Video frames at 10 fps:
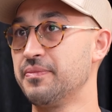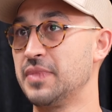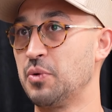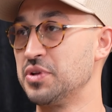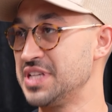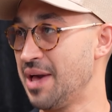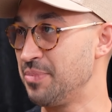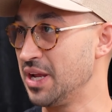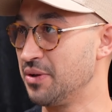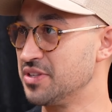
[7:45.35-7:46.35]
like what's
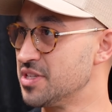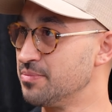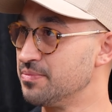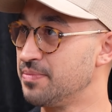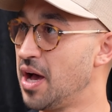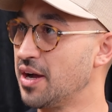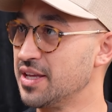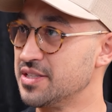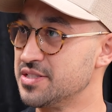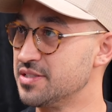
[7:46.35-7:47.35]
happening in some
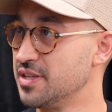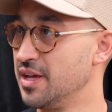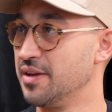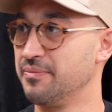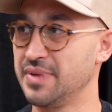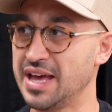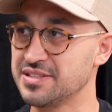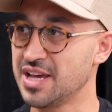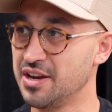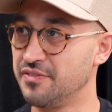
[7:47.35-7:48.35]
pockets
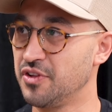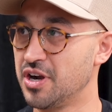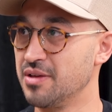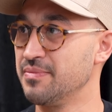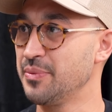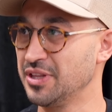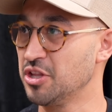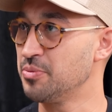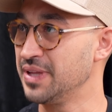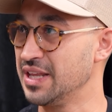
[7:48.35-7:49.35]
outside of Florida, maybe a
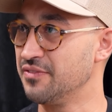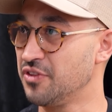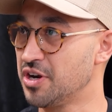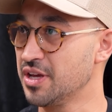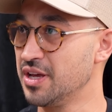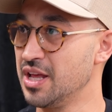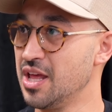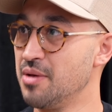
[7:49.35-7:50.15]
little bit in Florida,